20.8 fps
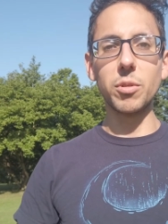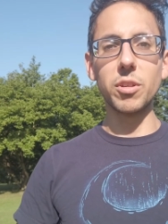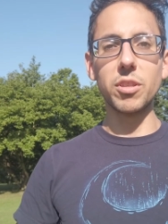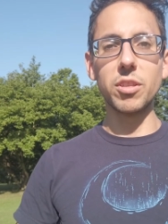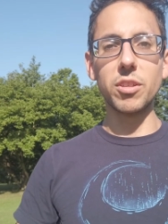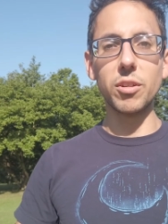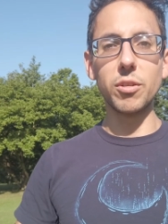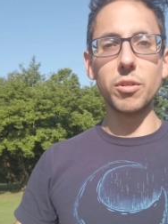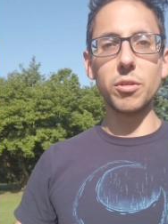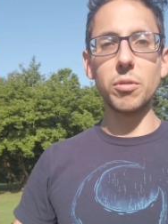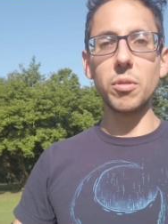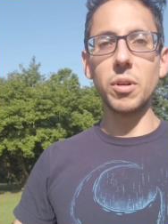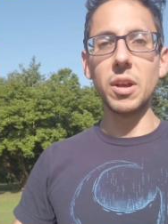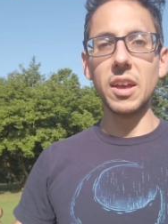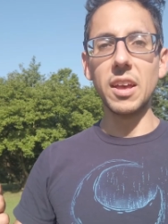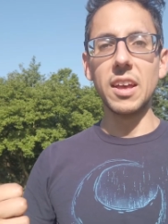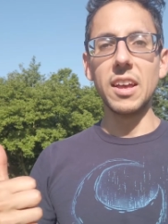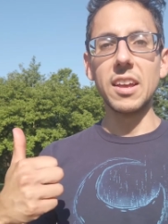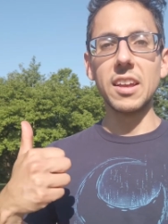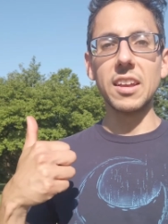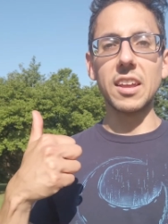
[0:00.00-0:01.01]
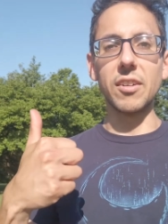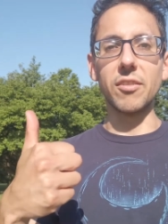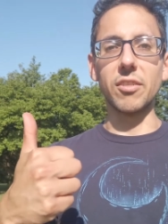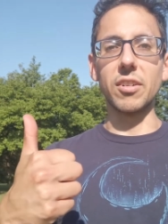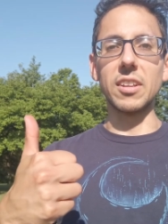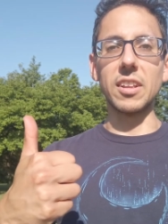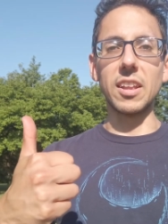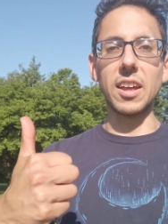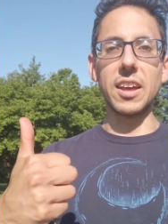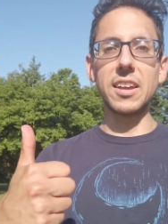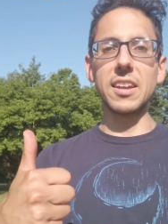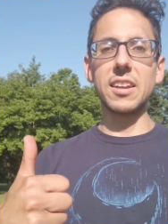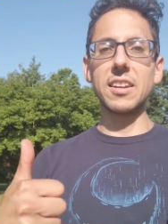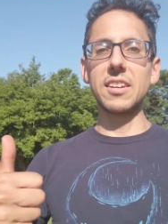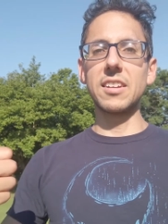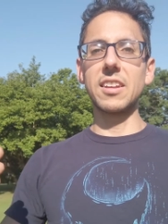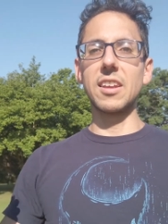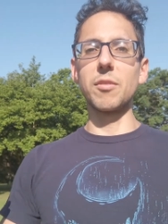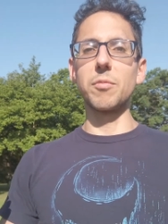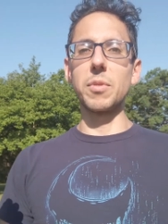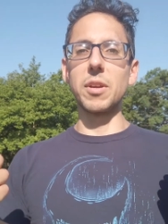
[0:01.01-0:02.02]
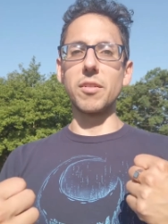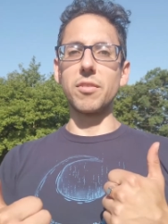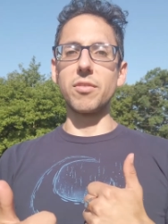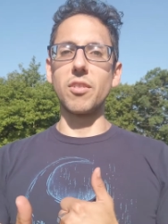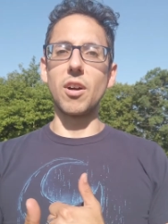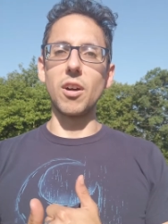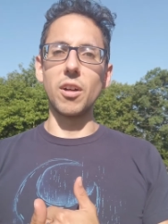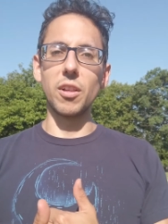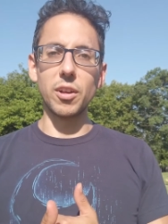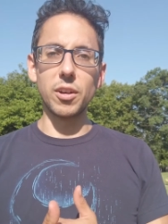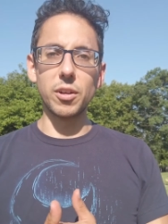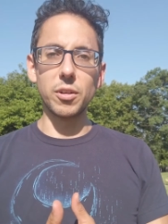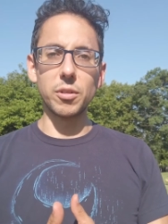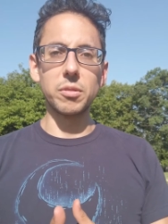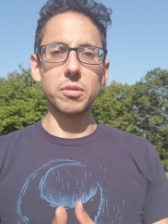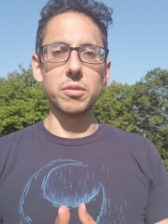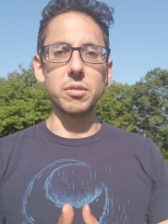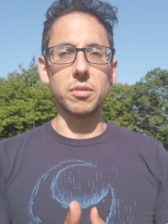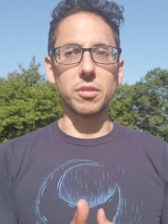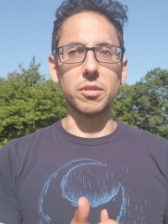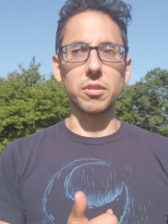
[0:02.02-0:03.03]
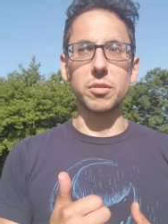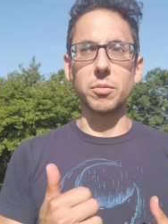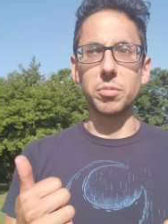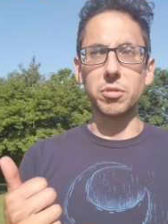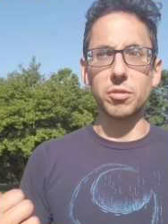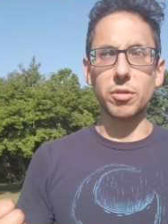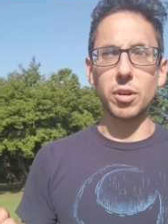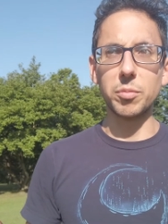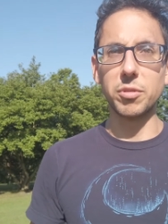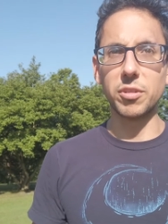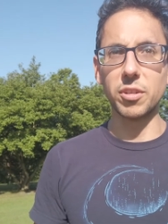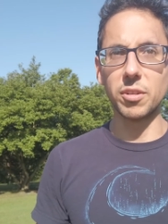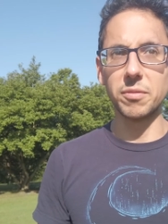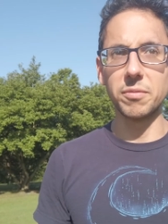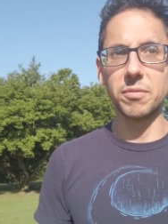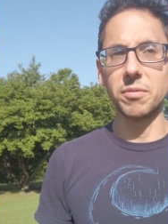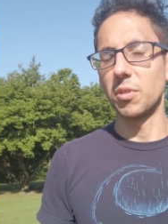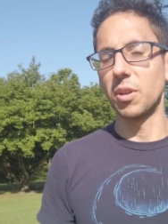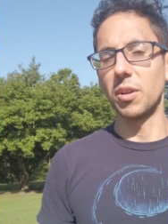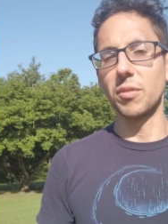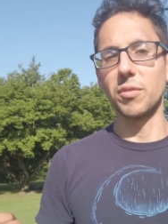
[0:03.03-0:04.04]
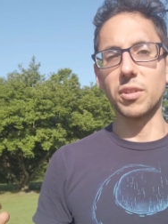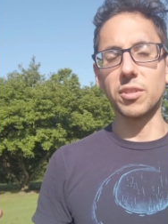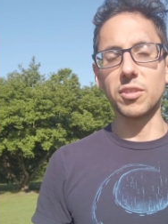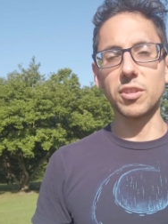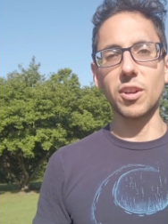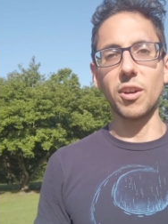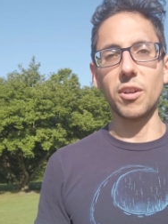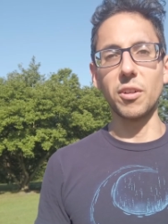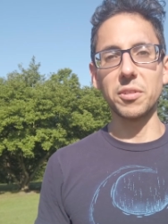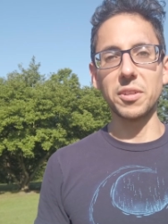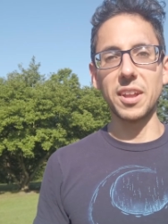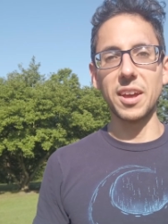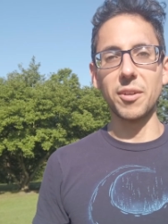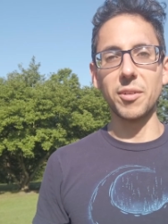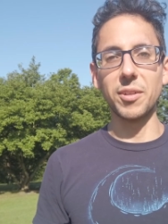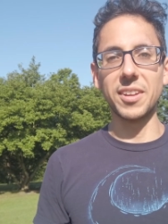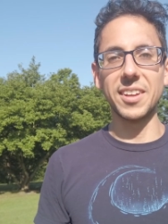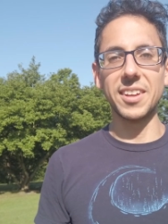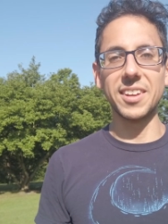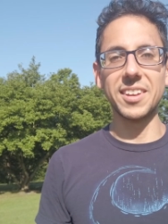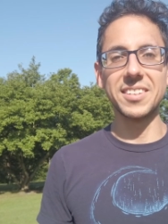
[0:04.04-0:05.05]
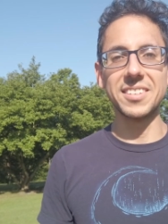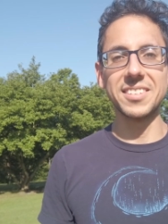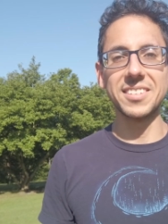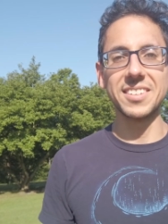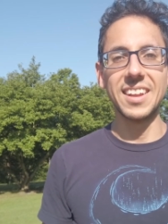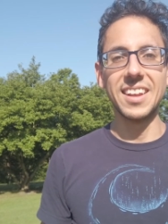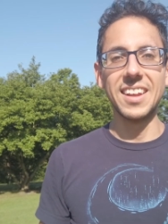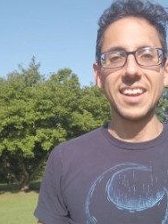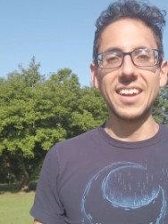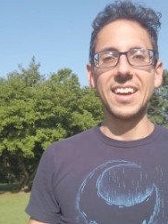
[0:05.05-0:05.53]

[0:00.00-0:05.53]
with you, give it a like, give me a follow or subscription, whatever it's called nowadays.